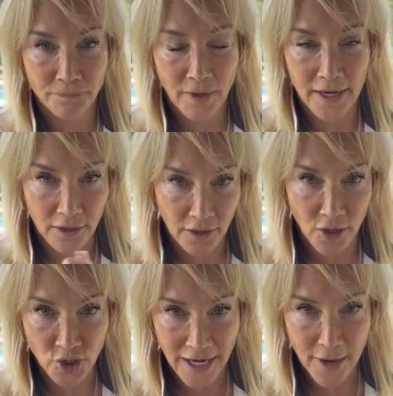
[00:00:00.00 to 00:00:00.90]
and go
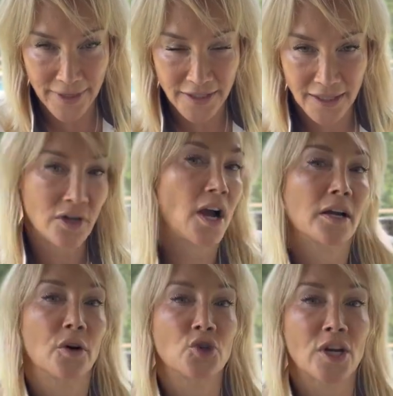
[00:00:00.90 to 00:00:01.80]
check out my TikTok,
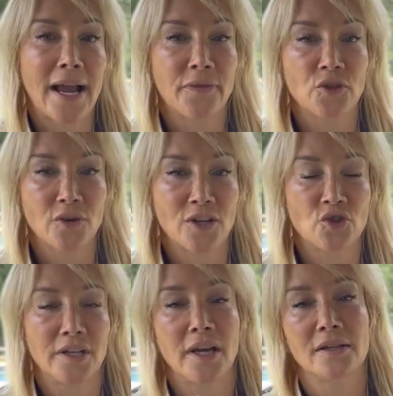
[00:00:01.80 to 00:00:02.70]
go check out the tricks
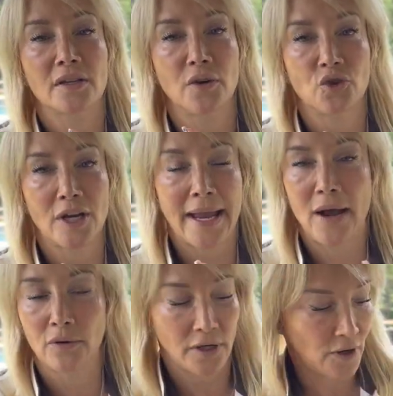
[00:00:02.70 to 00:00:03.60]
she does, go check
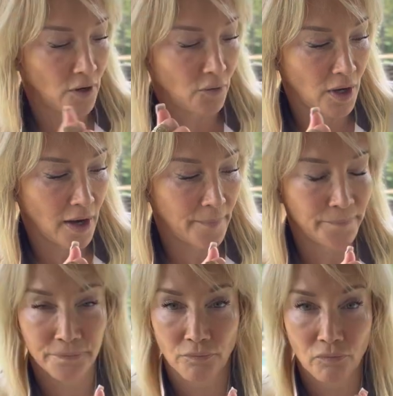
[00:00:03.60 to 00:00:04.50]
out,
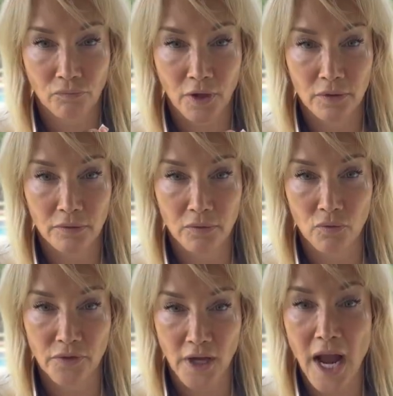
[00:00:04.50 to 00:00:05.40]

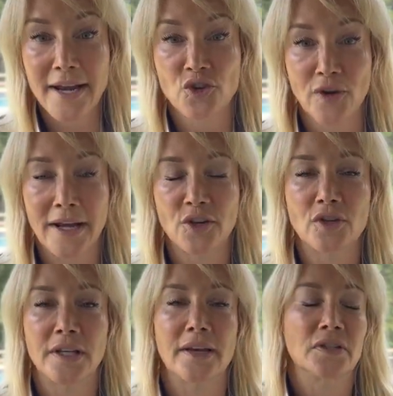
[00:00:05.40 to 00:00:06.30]
the kind of training she
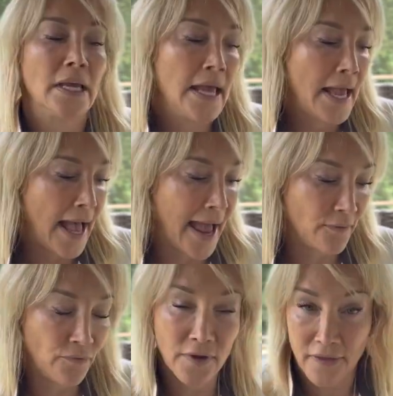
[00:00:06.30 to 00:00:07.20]
does
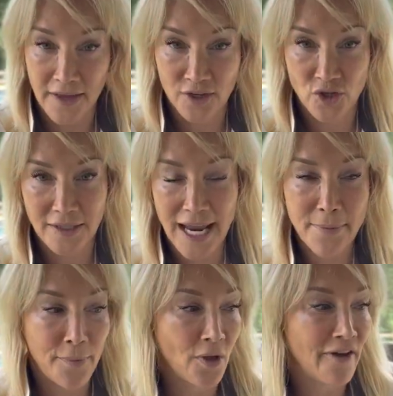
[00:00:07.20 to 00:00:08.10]
and the things she's
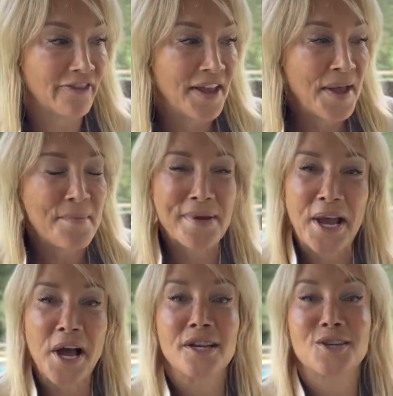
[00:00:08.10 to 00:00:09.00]
capable of,
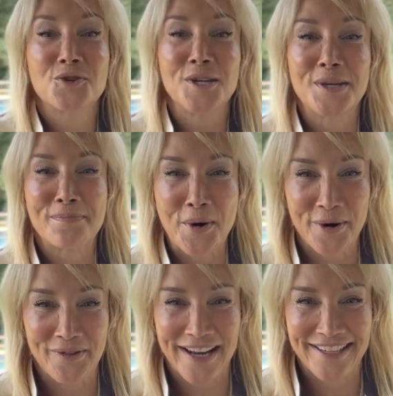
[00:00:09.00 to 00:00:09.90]
because she's a
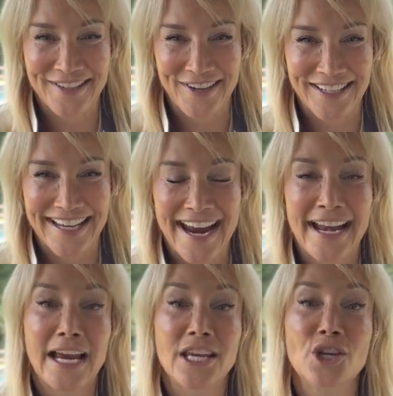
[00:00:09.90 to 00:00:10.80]
motivated dog. And
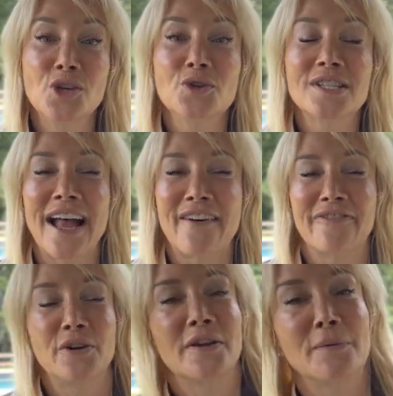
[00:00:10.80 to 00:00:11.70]
I used that
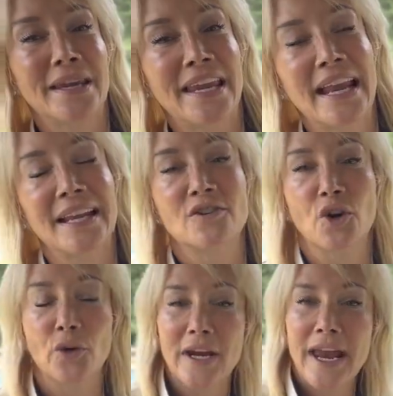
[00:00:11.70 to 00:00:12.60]
food in the beginning to
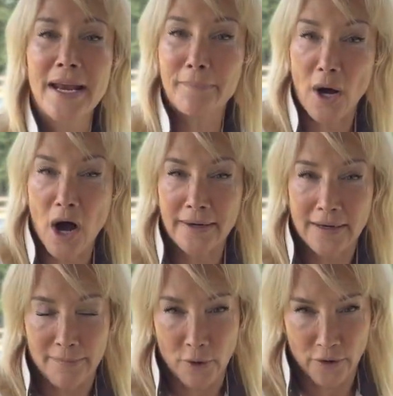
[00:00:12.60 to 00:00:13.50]
create bond
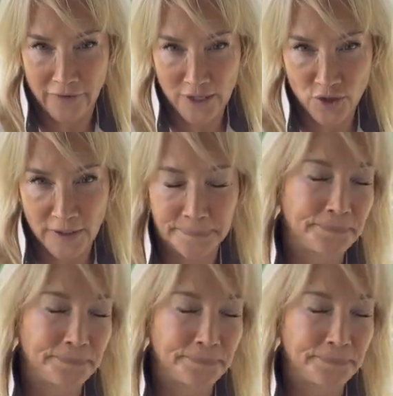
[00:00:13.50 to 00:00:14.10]
and motivation.